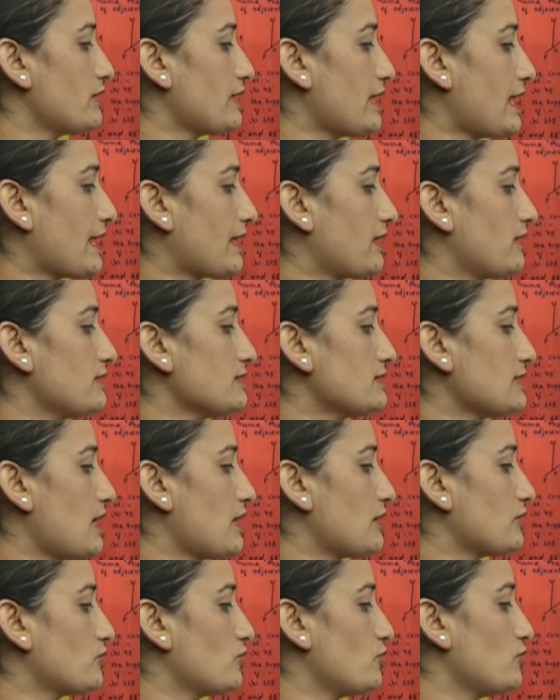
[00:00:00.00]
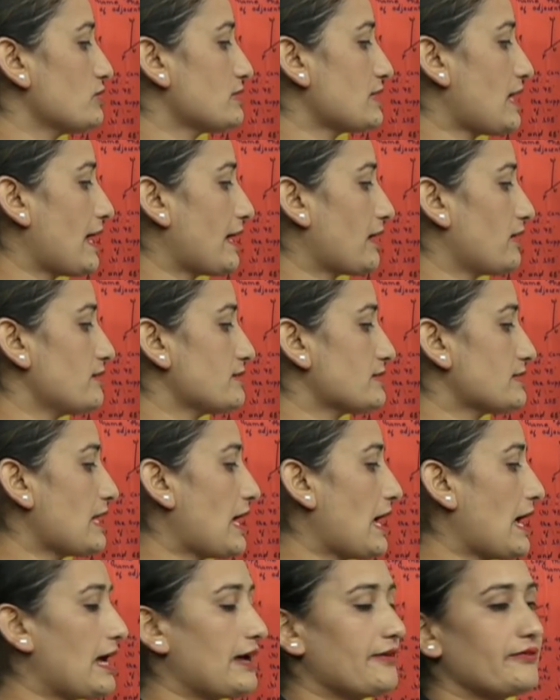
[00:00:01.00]
angles are those angles
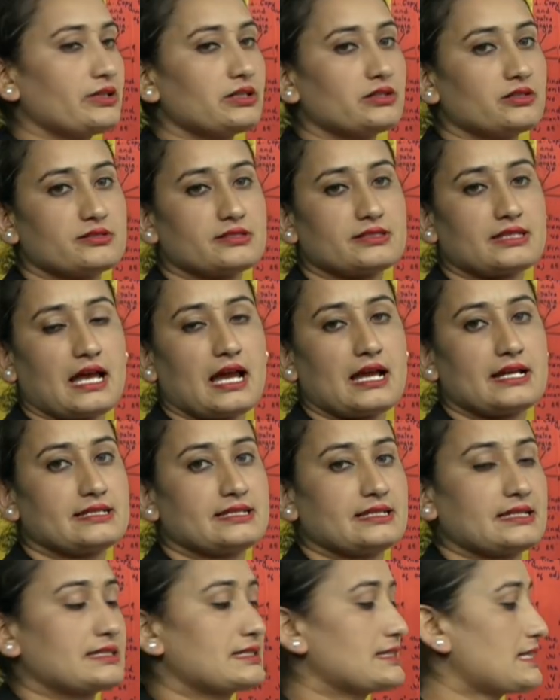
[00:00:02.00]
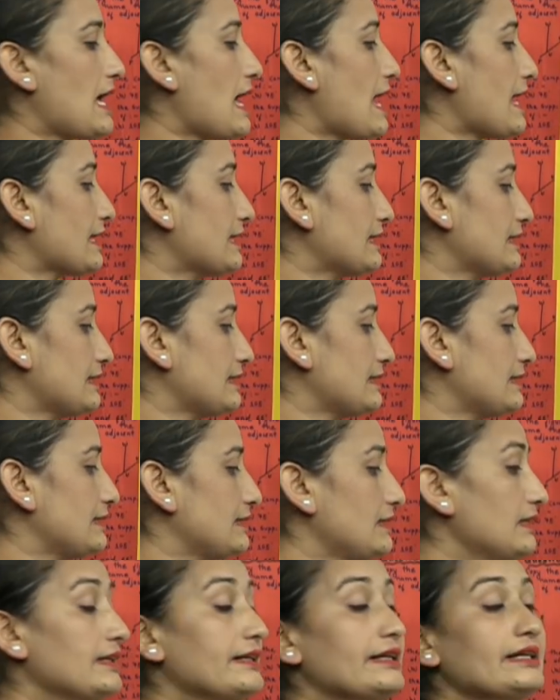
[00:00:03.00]
having the size
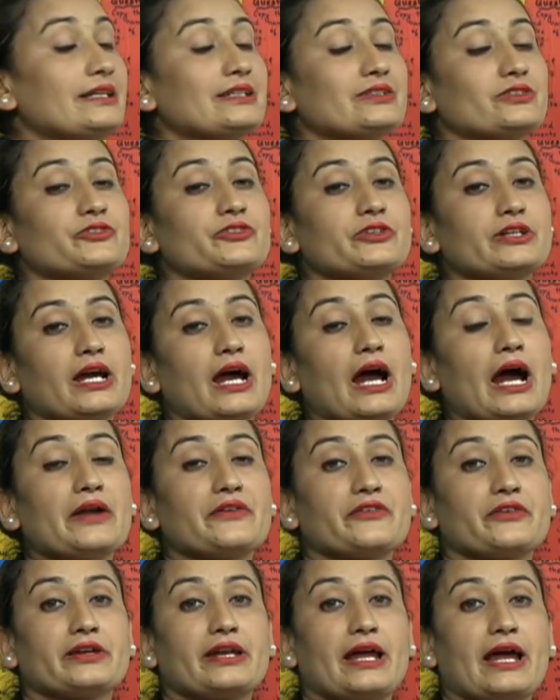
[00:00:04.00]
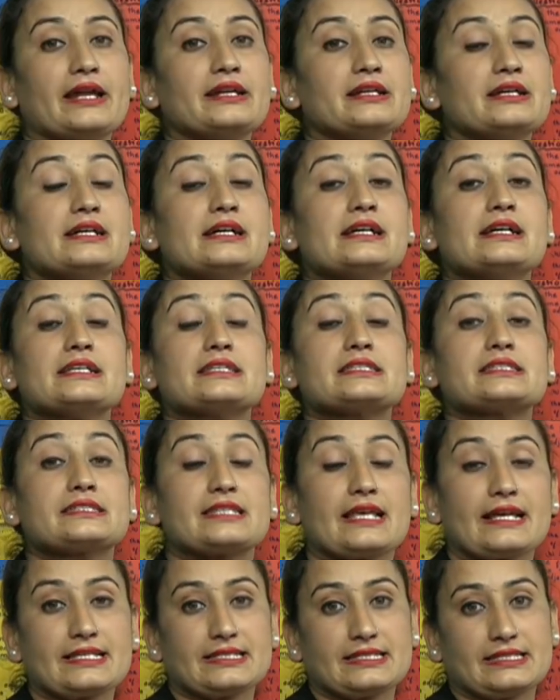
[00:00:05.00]
exactly
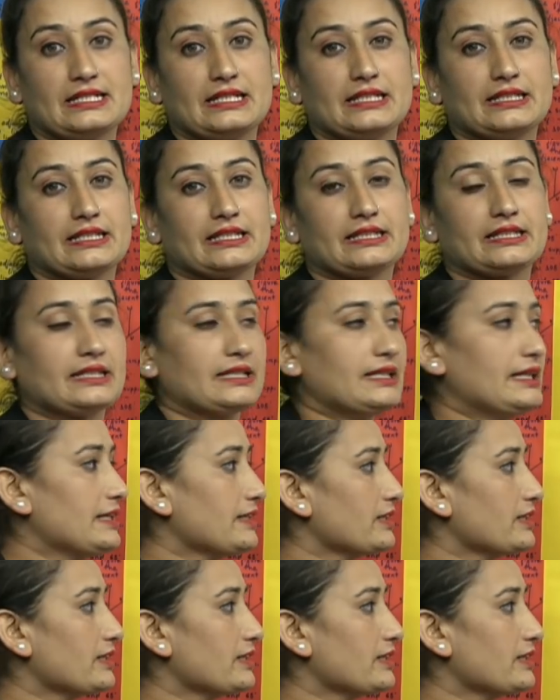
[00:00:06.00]
360 degree.